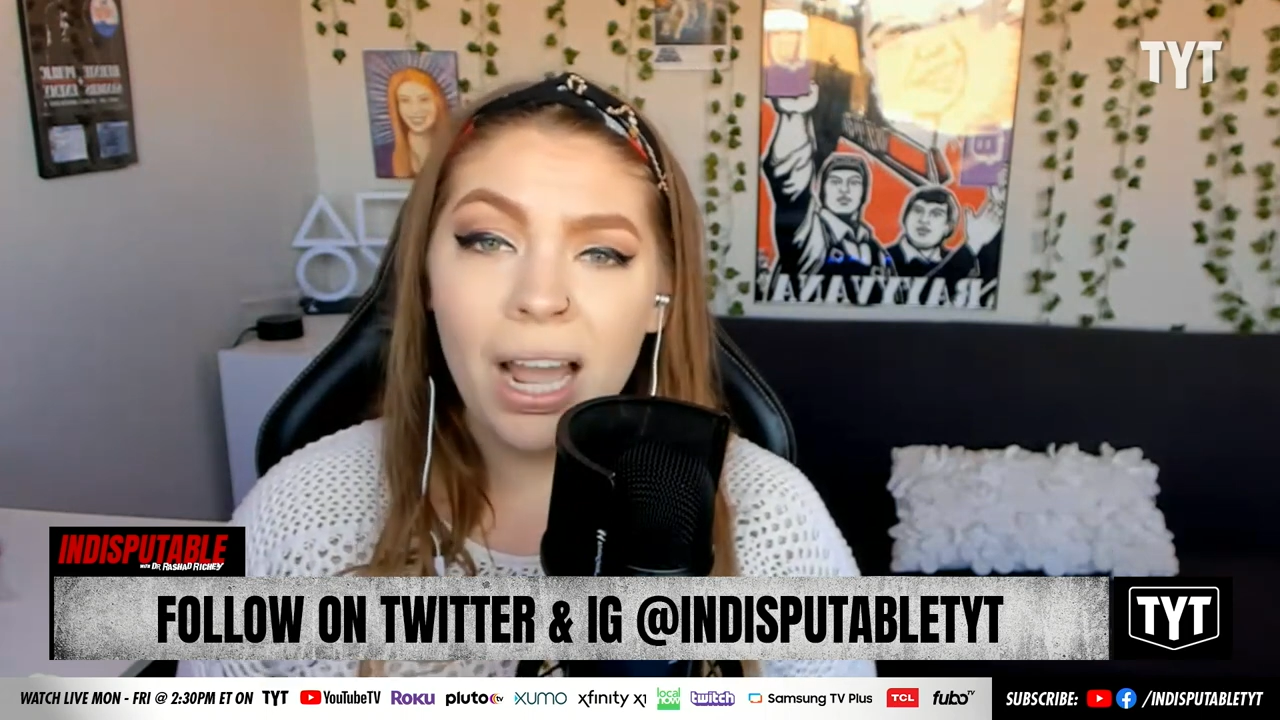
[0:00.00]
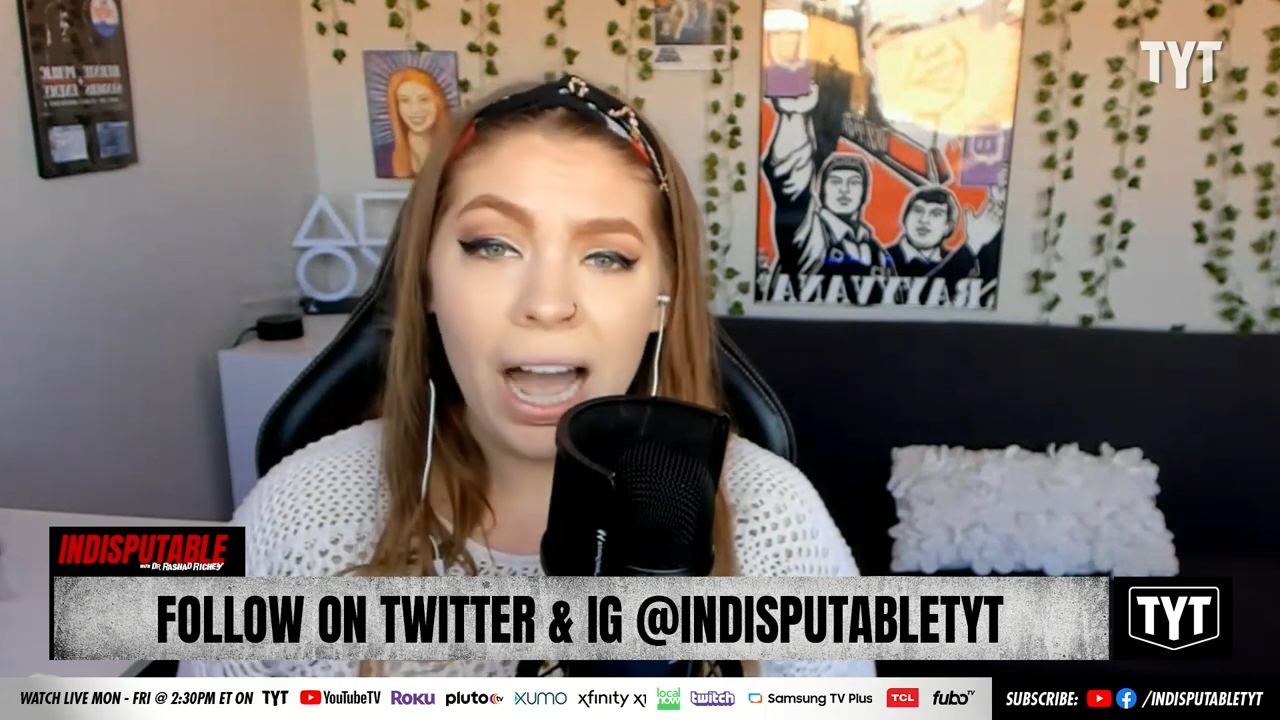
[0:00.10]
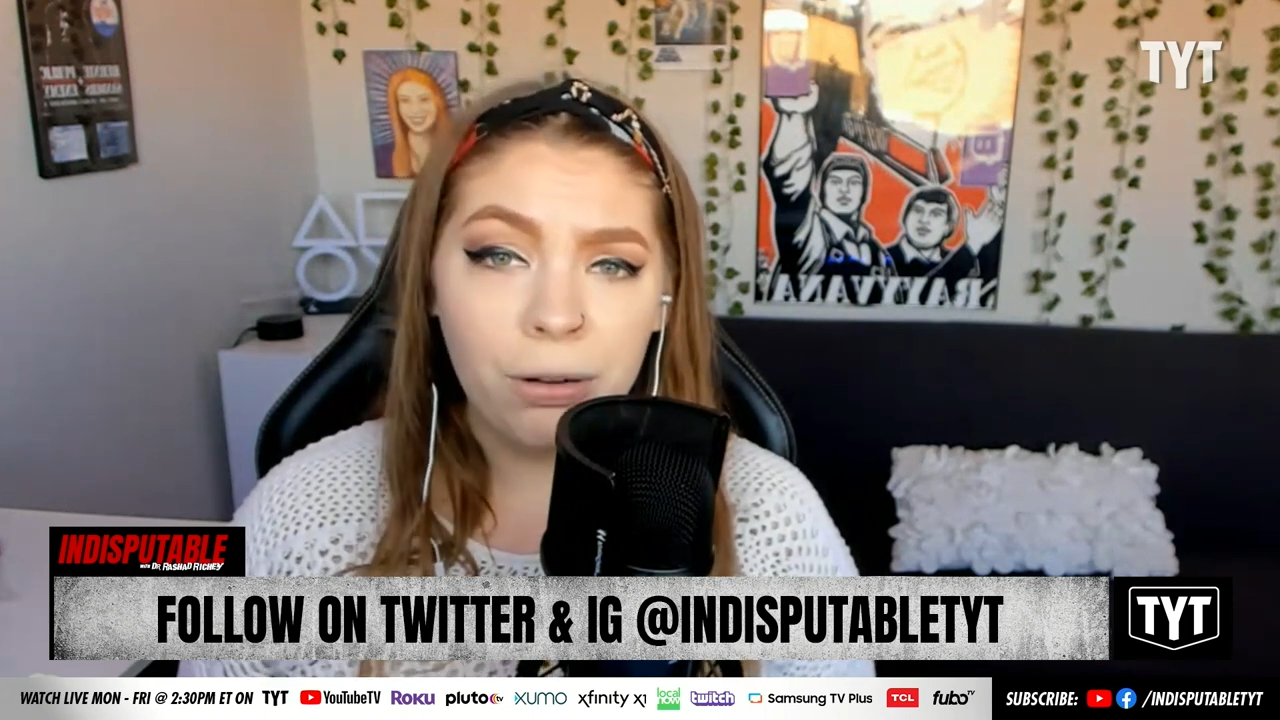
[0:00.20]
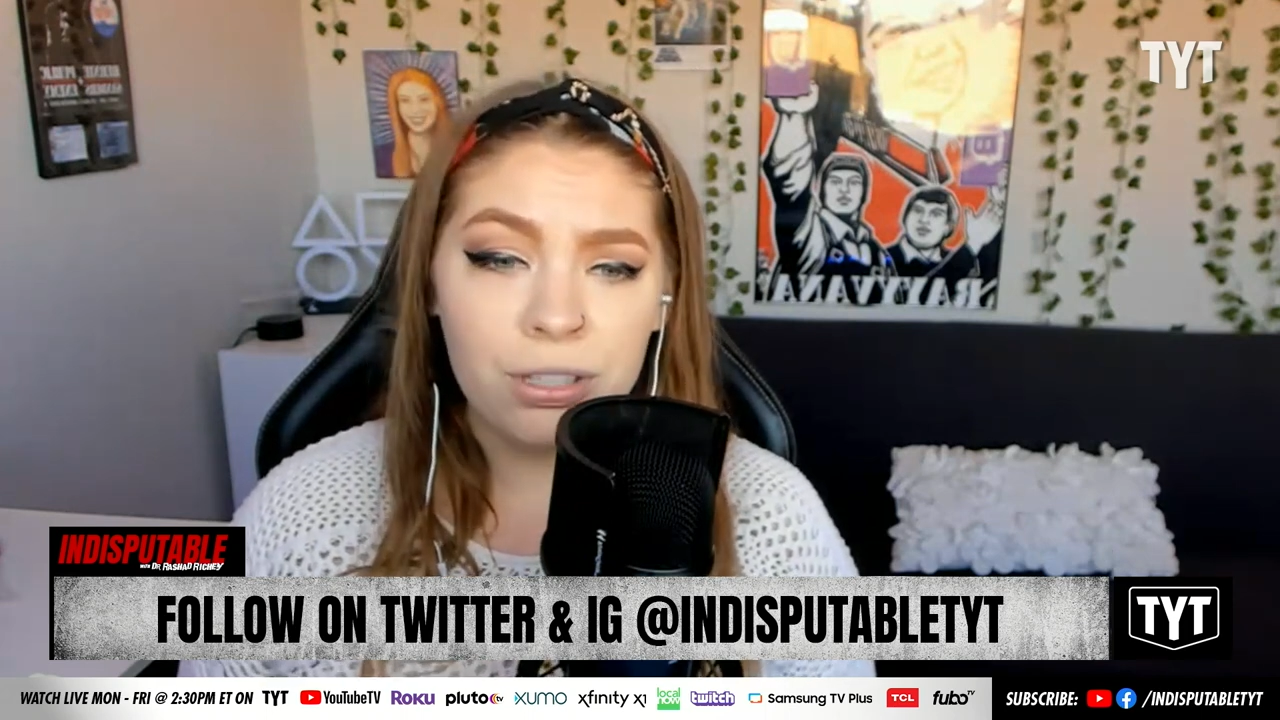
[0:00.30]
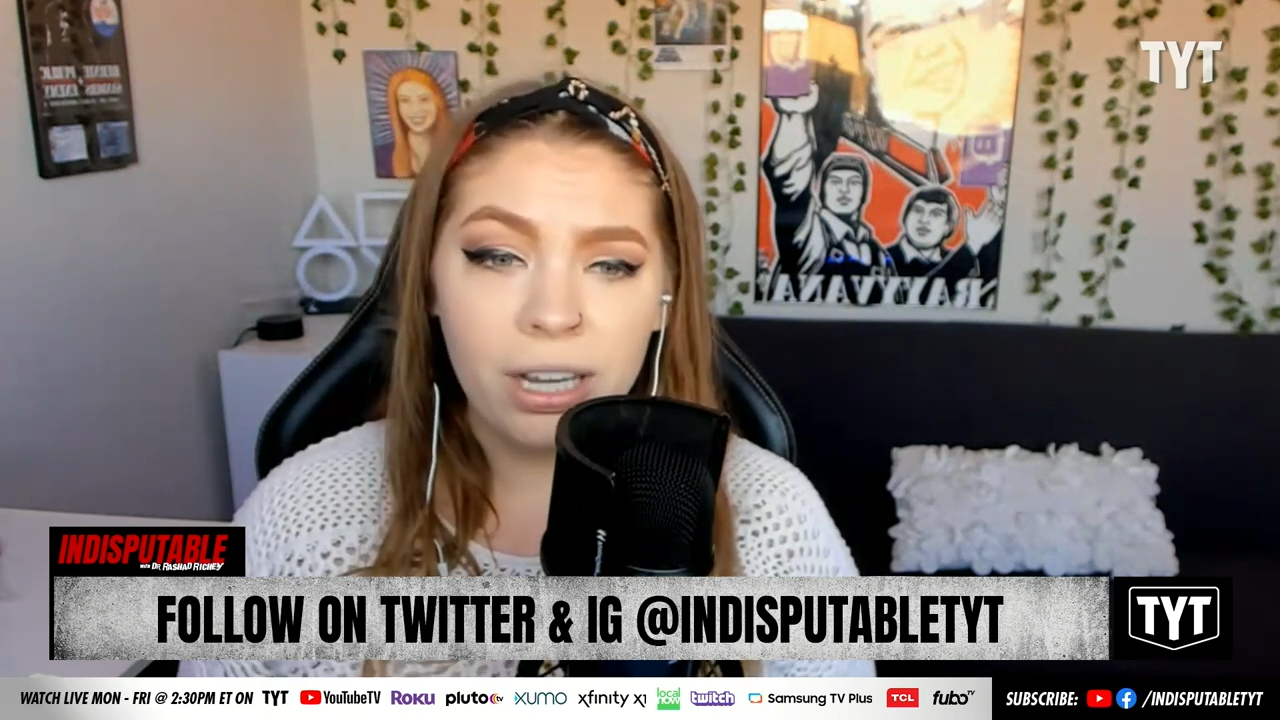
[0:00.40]

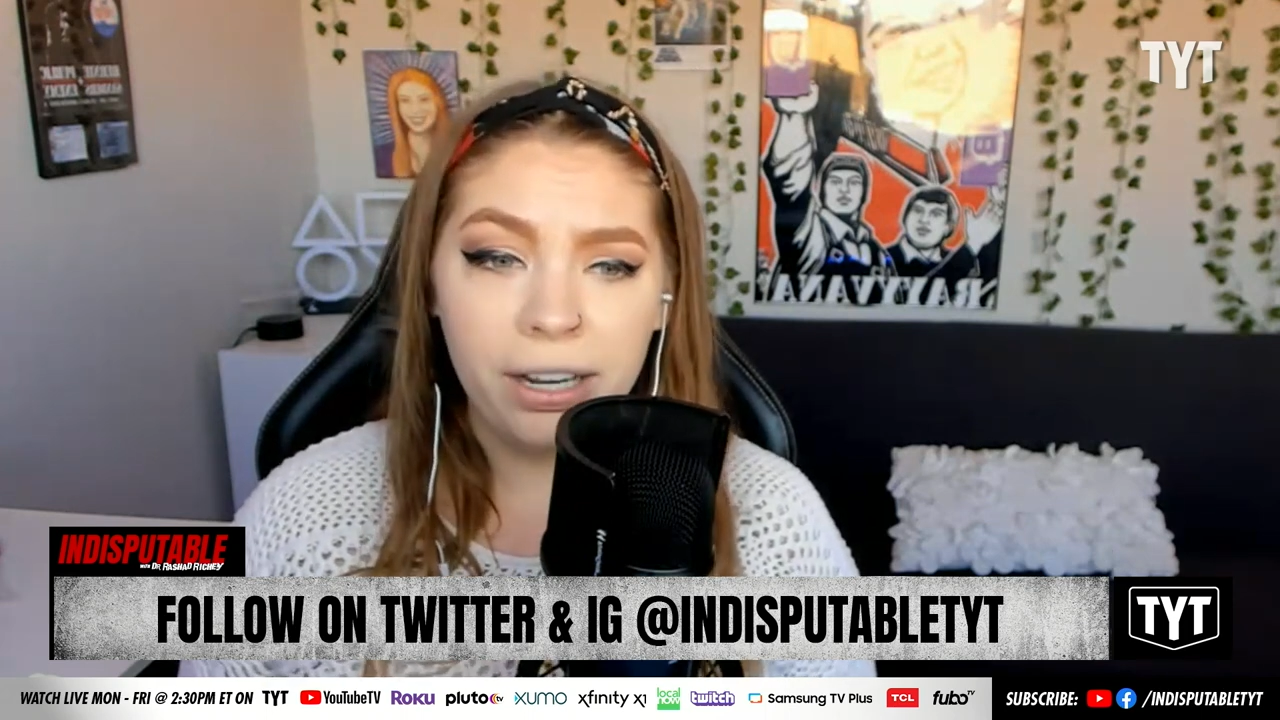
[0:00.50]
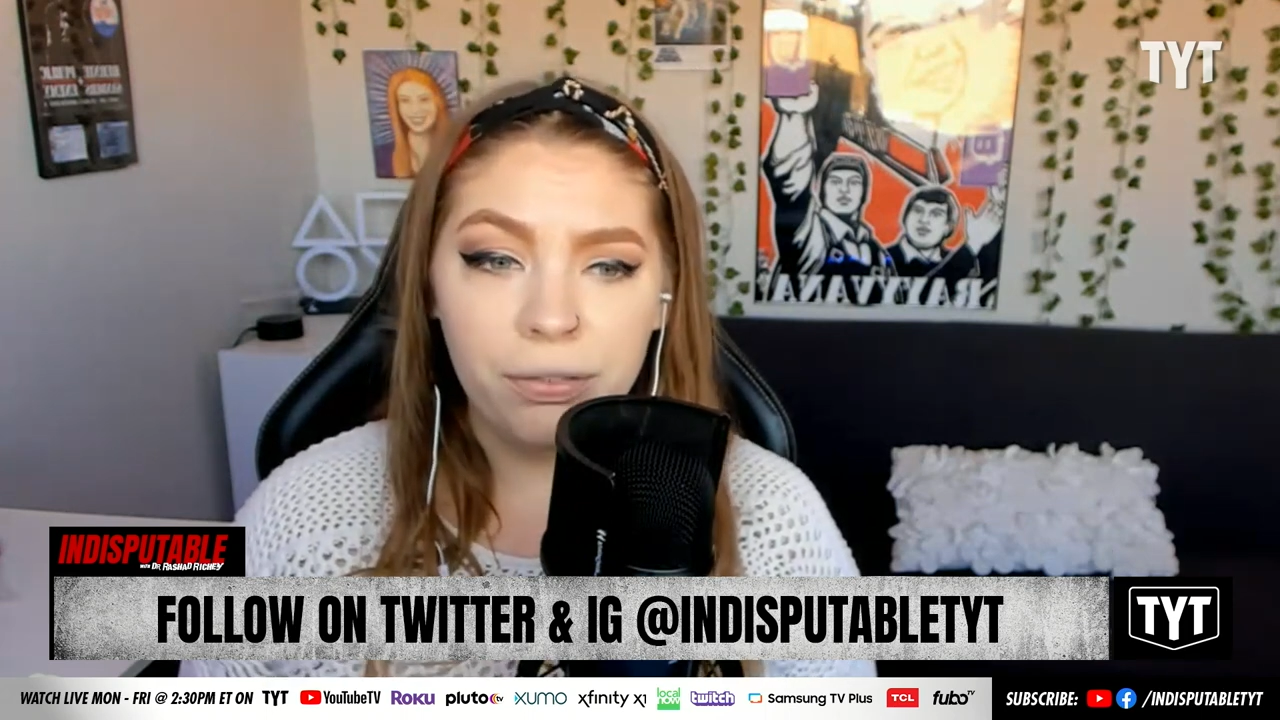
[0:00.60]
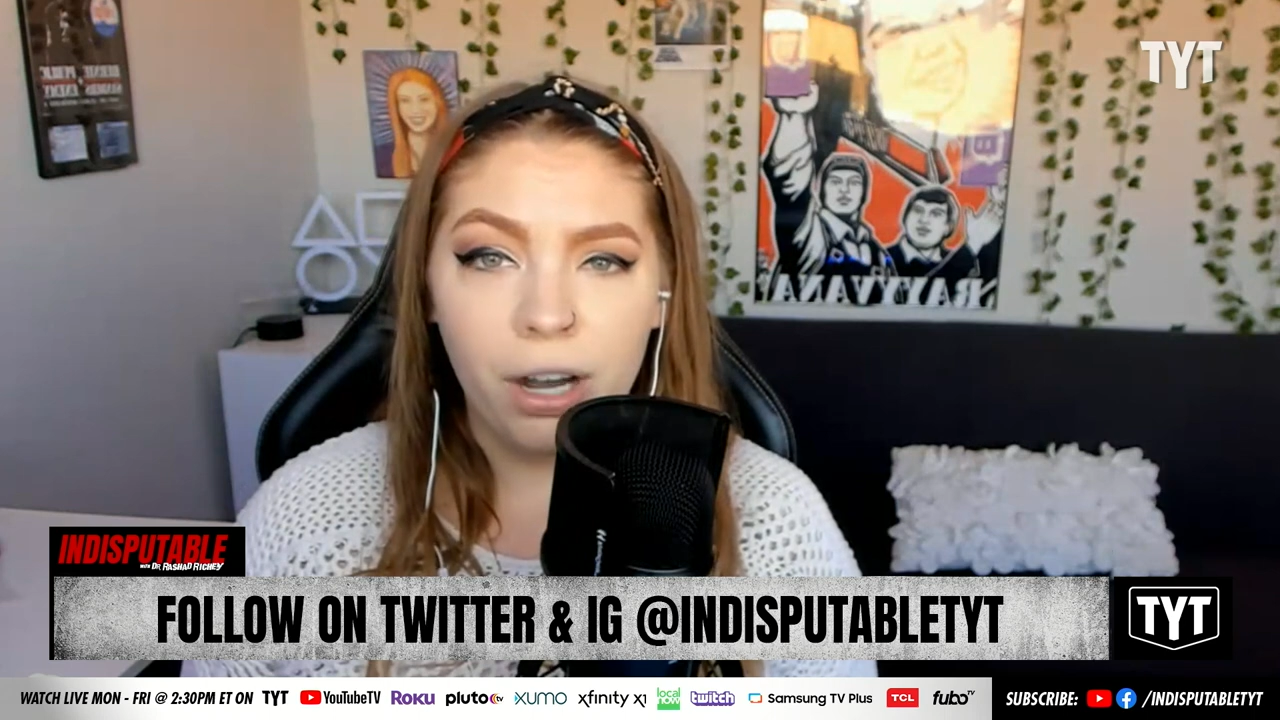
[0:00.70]
outside of